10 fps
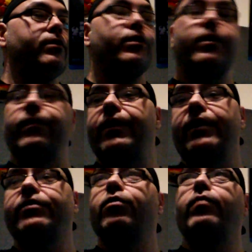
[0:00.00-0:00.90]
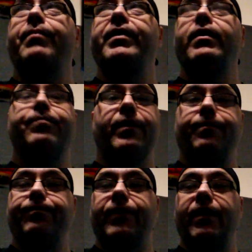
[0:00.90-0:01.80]
So anyway, that's gonna wrap it up.
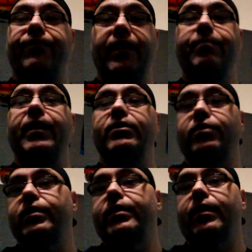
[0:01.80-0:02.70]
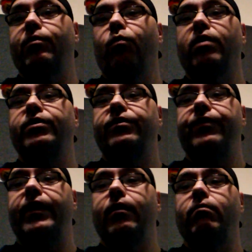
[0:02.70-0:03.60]
If anybody took the time to watch
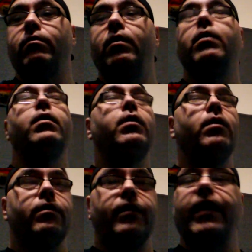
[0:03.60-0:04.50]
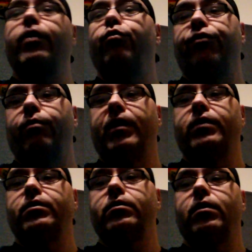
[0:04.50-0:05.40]
this video, thank you so
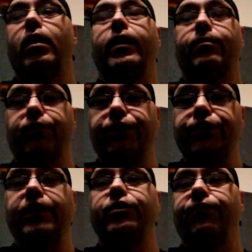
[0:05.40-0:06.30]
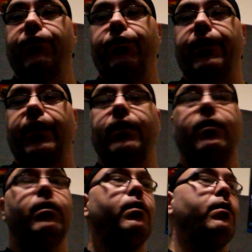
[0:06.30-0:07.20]
much. I appreciate you for doing
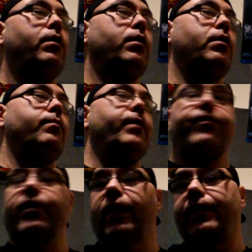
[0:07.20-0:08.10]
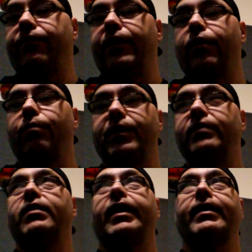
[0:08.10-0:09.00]
it. If you like the video,
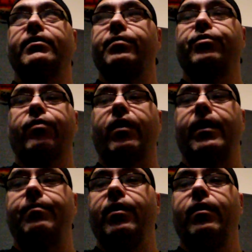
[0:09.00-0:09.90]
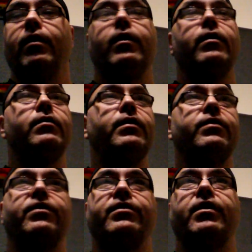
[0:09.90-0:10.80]
please like and subscribe. This is